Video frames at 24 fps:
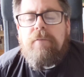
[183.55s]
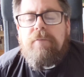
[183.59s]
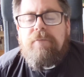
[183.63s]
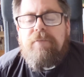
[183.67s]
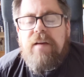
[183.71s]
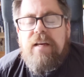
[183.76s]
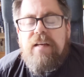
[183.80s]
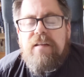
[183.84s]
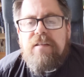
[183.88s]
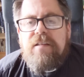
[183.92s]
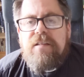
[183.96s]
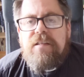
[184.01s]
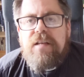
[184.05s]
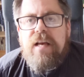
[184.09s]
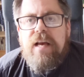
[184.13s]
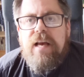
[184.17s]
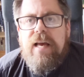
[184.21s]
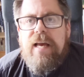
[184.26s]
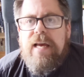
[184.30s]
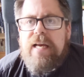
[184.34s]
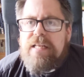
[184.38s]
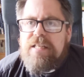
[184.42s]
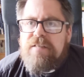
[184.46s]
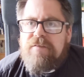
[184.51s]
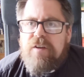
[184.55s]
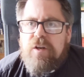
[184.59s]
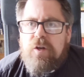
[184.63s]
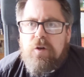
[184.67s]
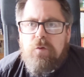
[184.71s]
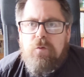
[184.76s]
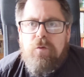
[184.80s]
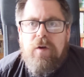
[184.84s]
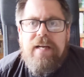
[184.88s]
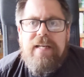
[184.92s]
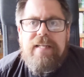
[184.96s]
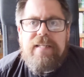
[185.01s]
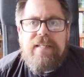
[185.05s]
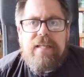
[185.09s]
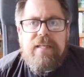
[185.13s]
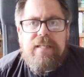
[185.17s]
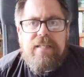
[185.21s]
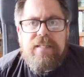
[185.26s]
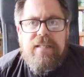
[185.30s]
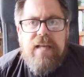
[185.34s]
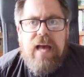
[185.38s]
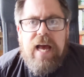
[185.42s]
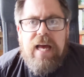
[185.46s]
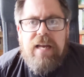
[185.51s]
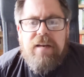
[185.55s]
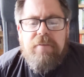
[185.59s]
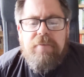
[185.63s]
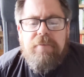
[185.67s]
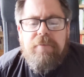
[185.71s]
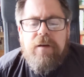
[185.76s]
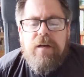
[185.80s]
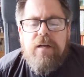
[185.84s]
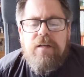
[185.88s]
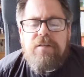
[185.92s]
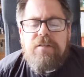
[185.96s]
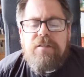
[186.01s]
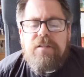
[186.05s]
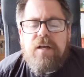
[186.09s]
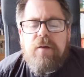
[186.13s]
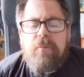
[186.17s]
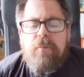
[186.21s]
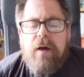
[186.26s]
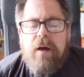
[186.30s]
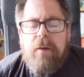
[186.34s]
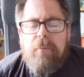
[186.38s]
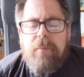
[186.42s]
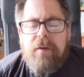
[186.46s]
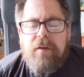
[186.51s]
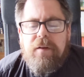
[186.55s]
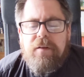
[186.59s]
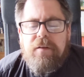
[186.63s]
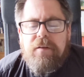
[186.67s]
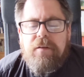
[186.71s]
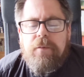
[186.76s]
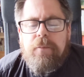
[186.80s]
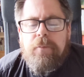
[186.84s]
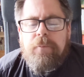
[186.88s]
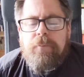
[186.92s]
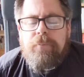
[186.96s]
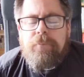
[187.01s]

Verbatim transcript: This is the greatest and first commandment.